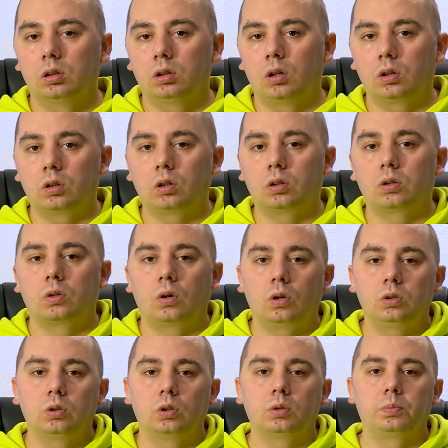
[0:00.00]
Long ago,
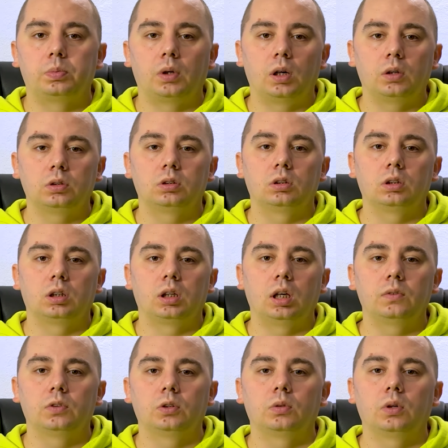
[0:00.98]
your browser
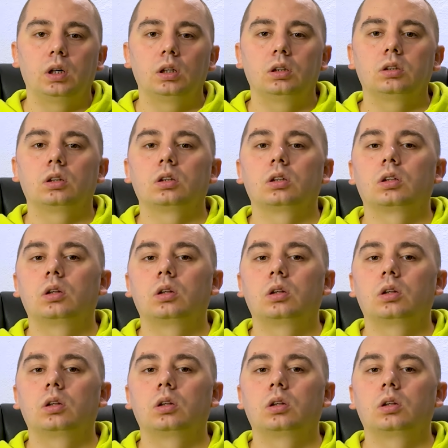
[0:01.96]
gave away little